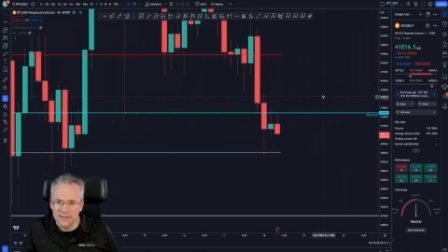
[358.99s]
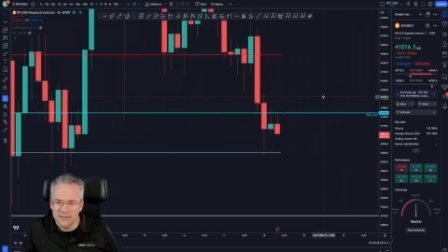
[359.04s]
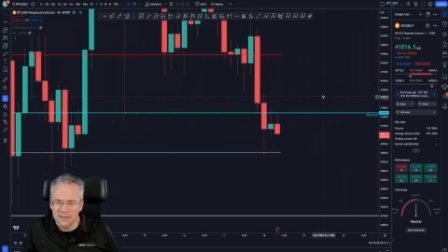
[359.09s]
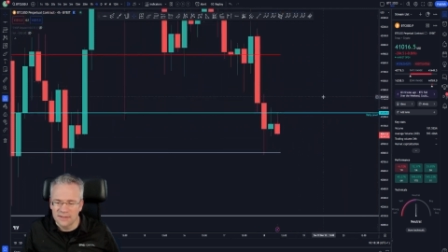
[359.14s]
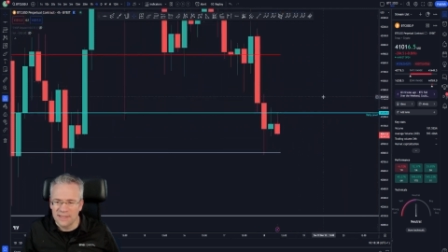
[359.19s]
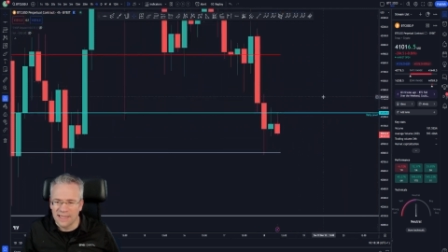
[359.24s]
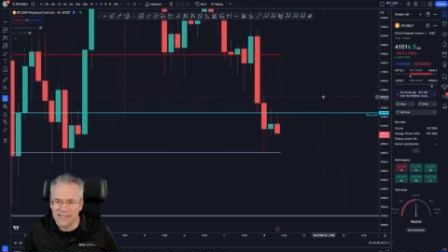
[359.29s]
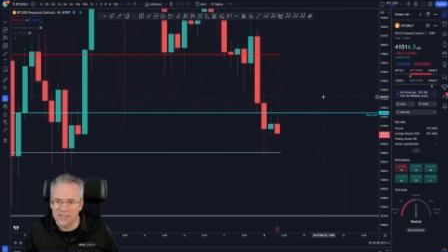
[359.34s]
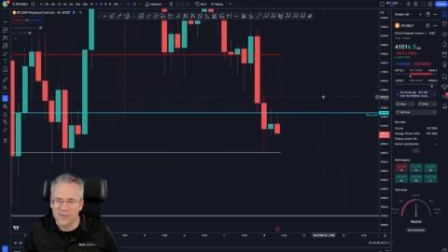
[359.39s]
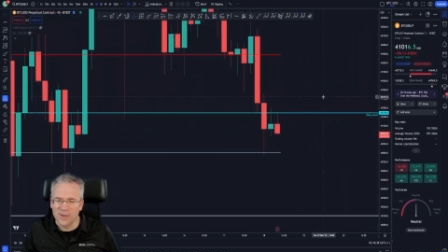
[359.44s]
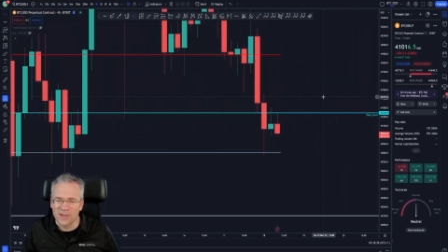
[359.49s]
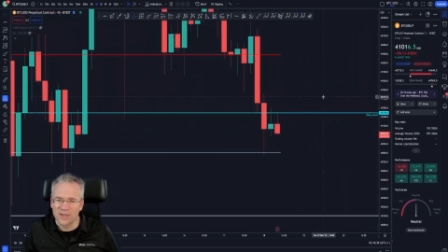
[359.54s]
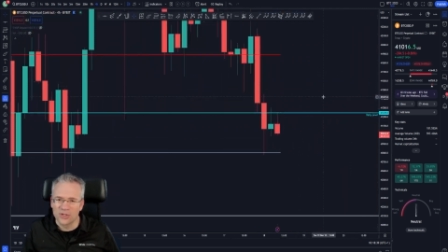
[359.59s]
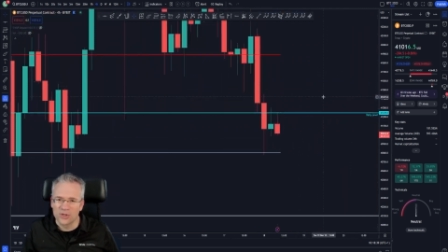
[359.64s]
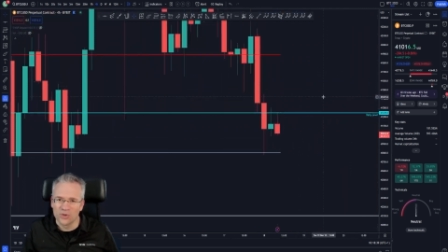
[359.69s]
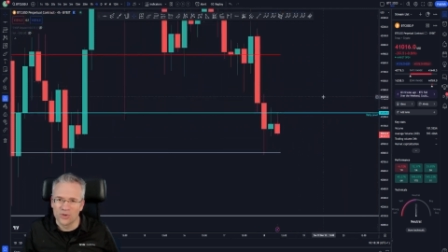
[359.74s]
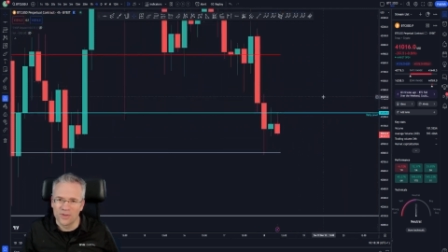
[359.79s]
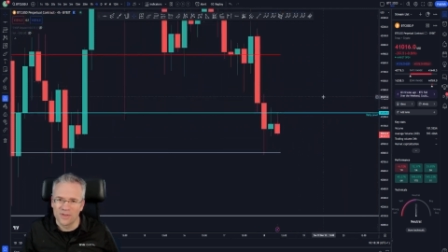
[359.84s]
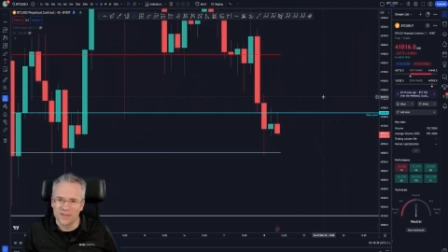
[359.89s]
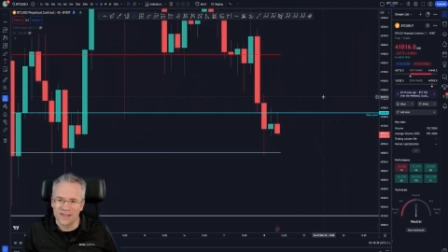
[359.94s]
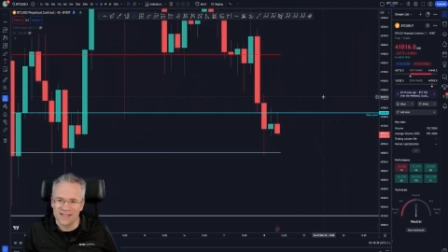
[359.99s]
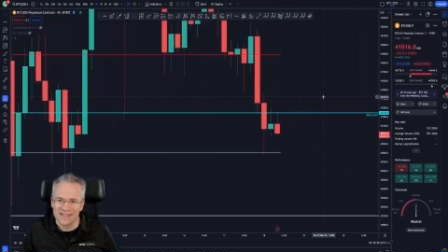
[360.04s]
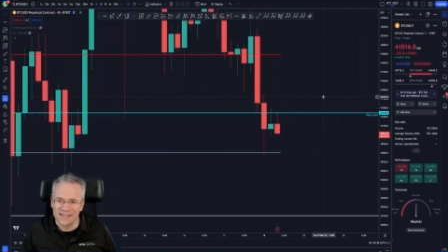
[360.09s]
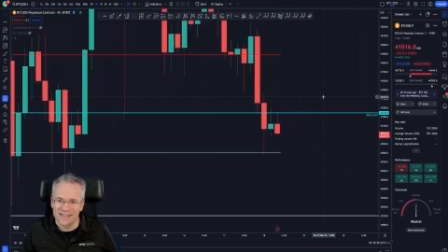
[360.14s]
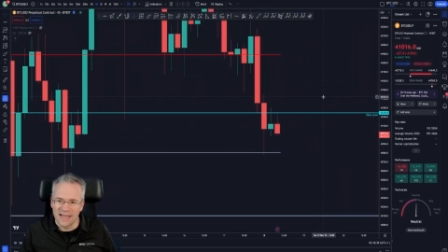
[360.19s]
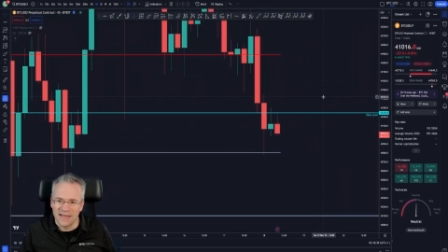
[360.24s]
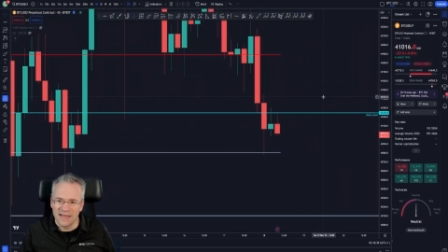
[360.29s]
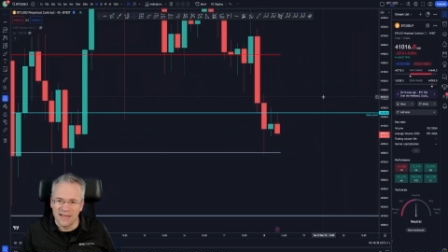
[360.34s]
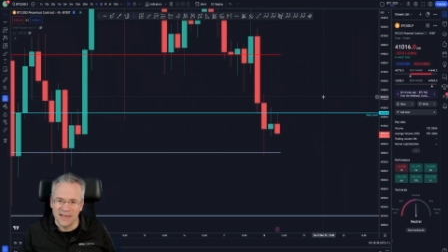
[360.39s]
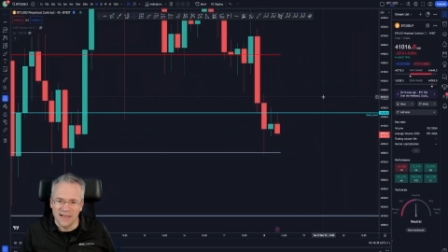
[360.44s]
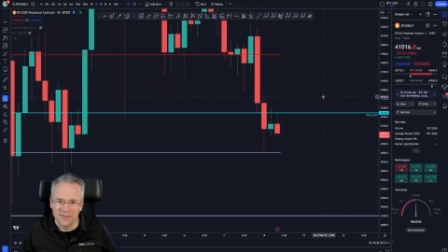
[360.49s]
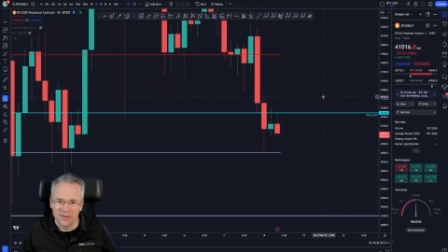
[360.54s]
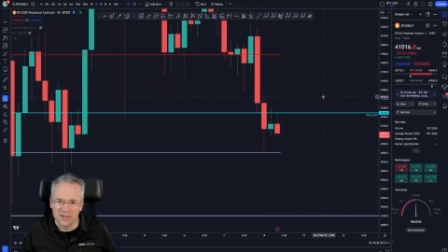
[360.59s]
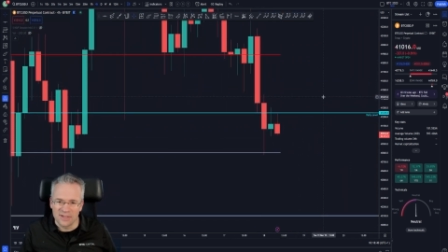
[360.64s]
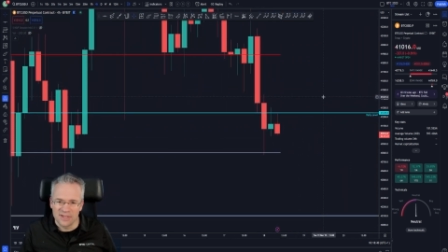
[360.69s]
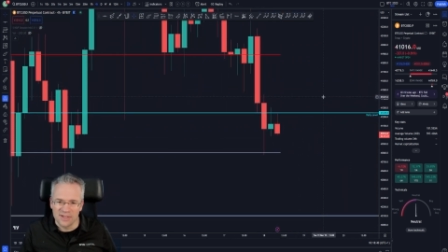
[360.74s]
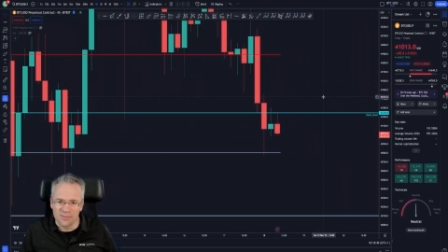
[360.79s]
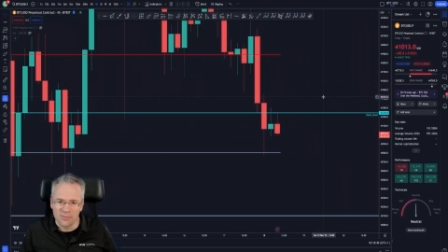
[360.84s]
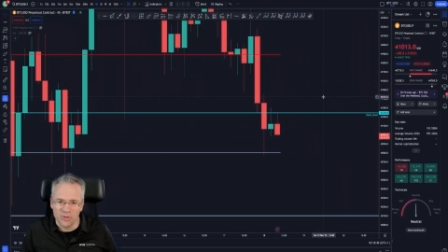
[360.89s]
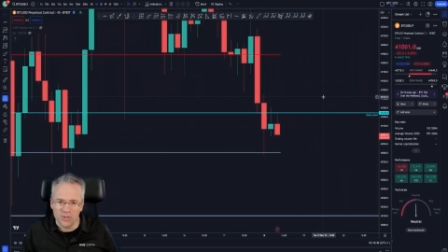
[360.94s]
That's why I told you this daily level
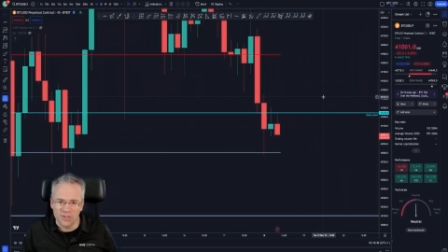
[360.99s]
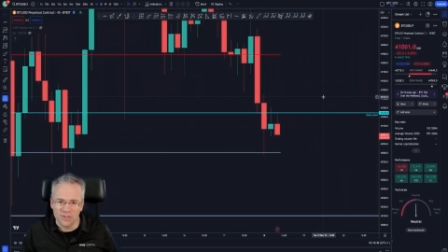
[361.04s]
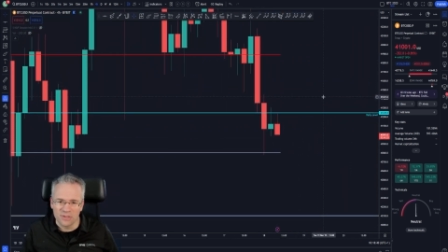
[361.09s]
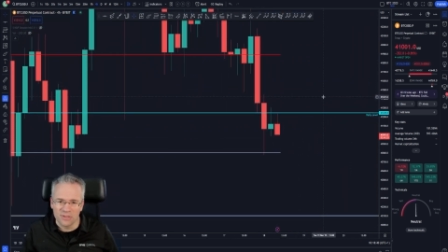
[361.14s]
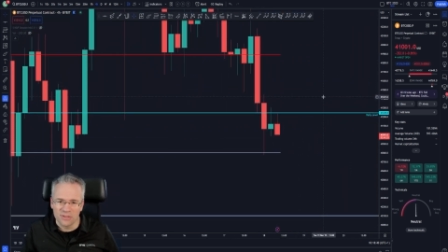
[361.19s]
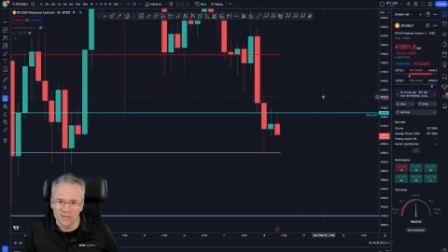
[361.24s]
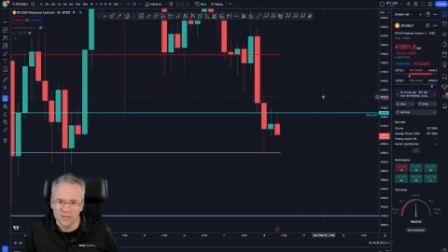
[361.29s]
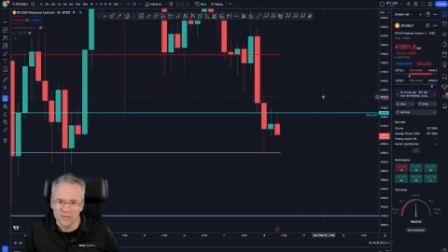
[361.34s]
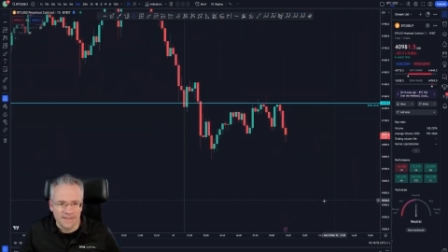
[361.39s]
is important.